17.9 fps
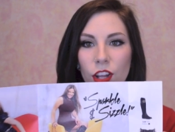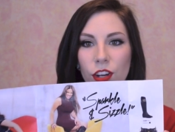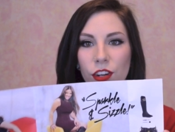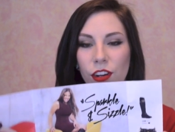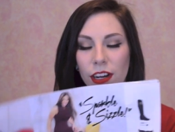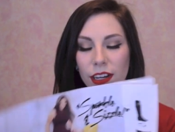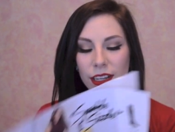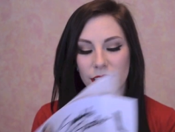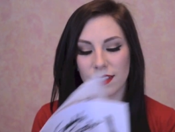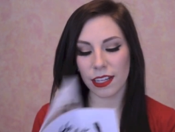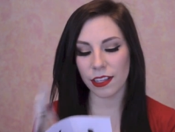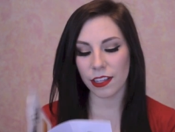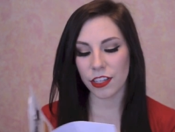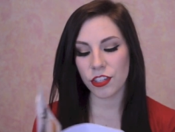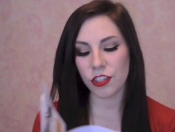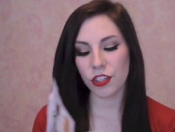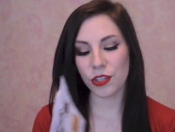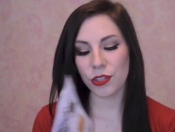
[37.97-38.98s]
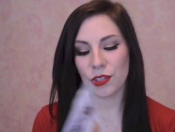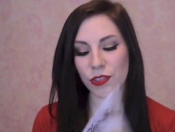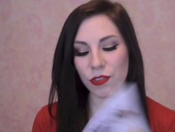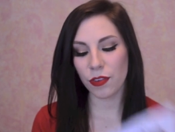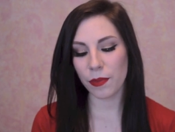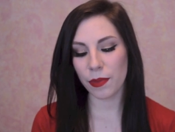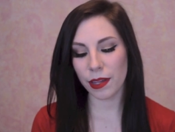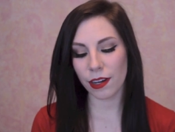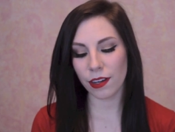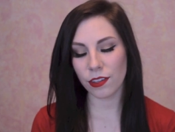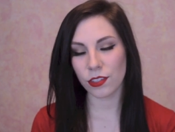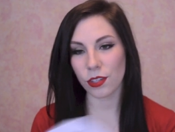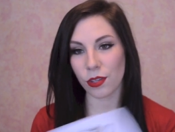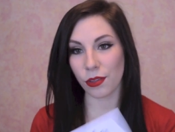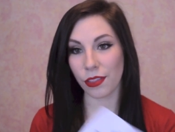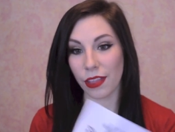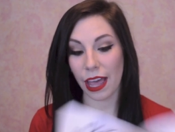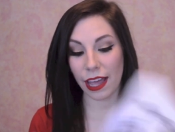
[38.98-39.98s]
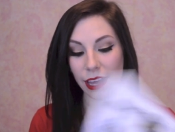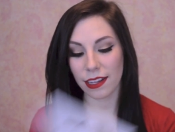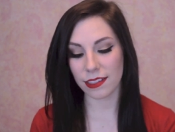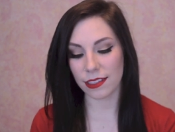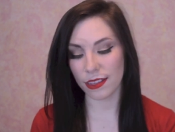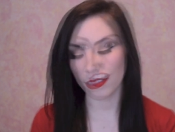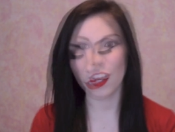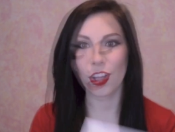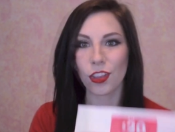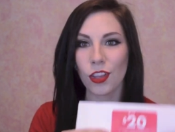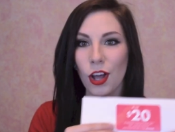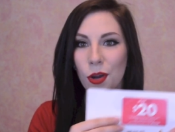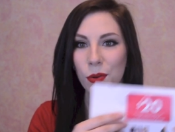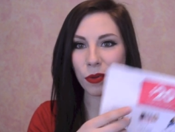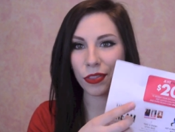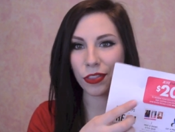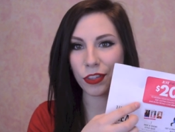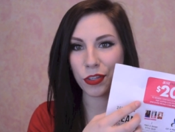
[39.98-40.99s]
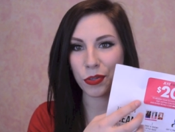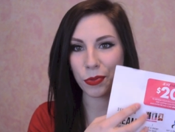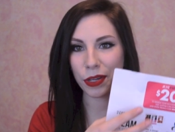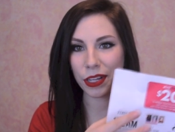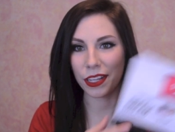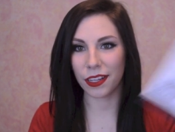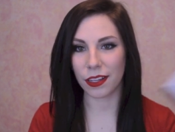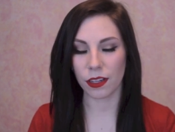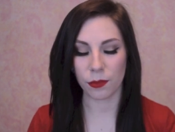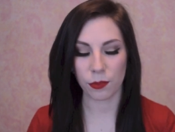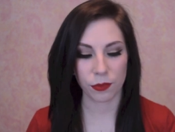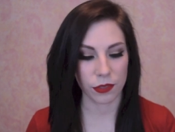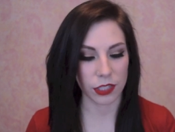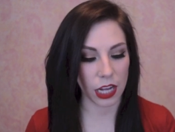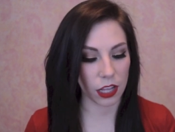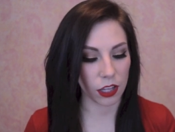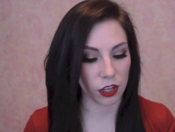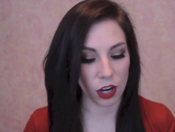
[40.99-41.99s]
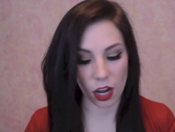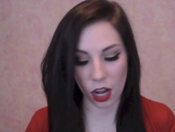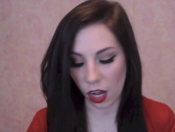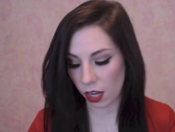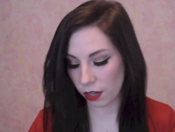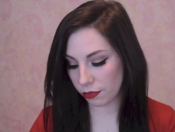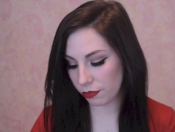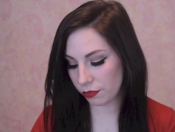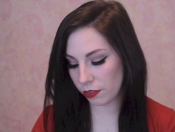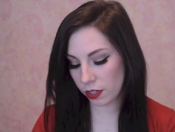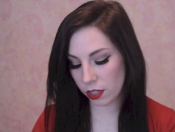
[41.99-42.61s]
trying to sell us shoes from there, so that is in there, along with the $20 off